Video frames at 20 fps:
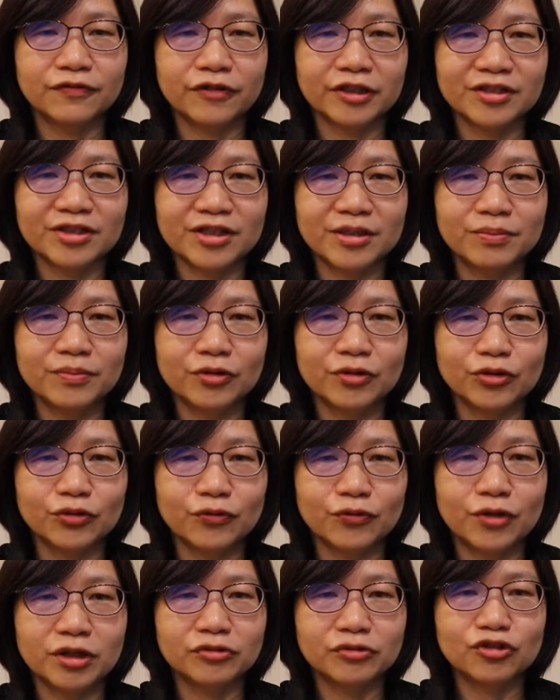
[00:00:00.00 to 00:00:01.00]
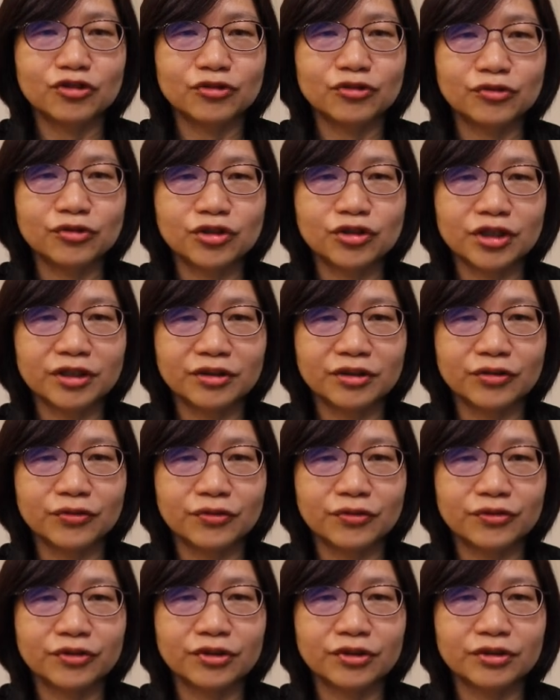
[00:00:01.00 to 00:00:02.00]
example, you want to check
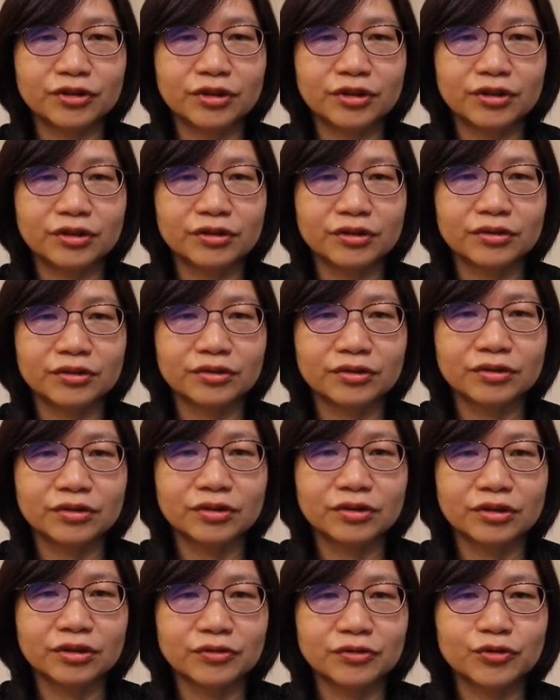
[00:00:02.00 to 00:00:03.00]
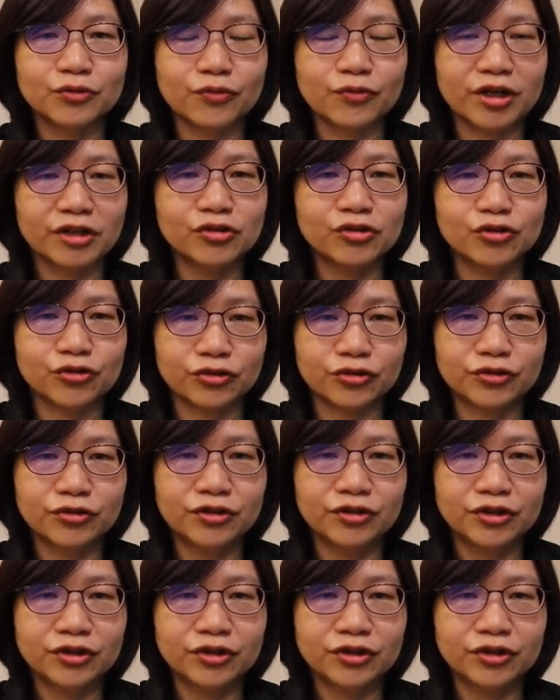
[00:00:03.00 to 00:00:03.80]
your clothes washer